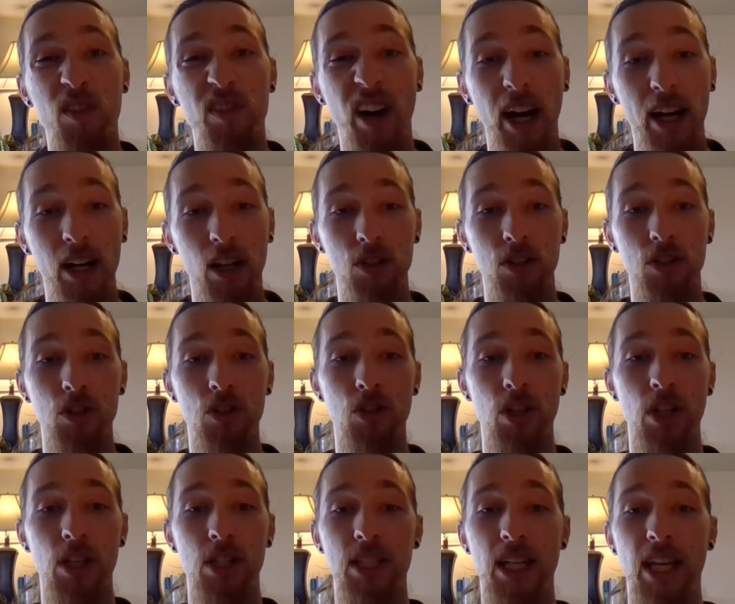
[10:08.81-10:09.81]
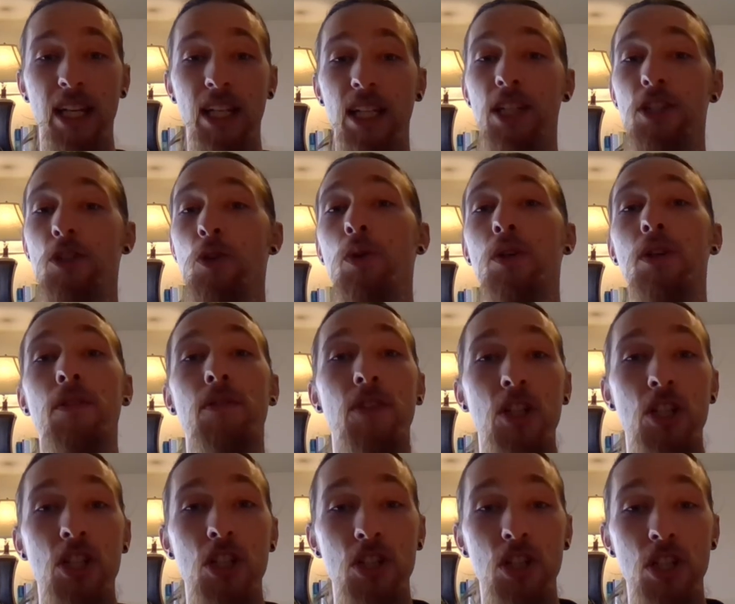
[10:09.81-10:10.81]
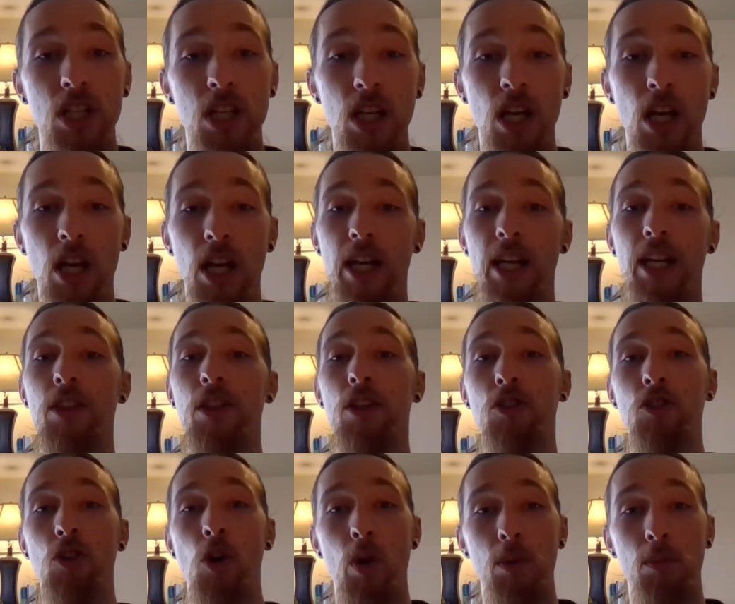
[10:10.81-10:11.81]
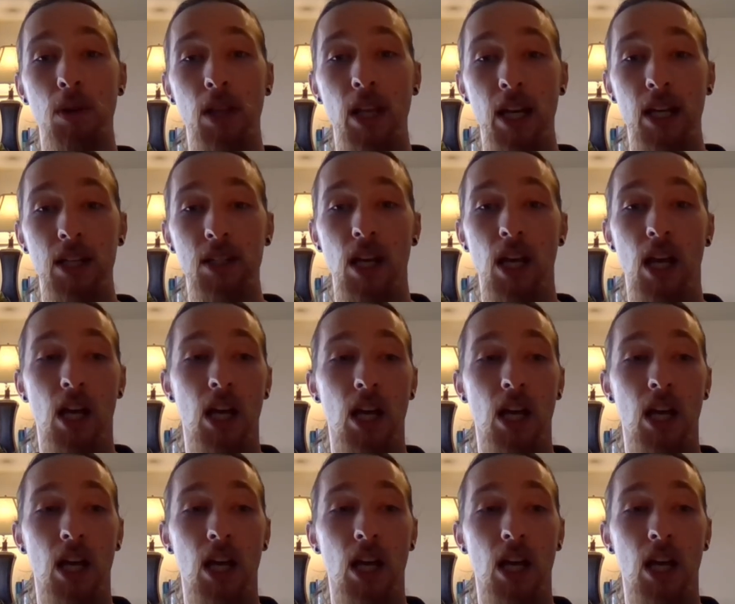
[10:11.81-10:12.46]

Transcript: vital nutrients can lead to a deficiency in the growing plant.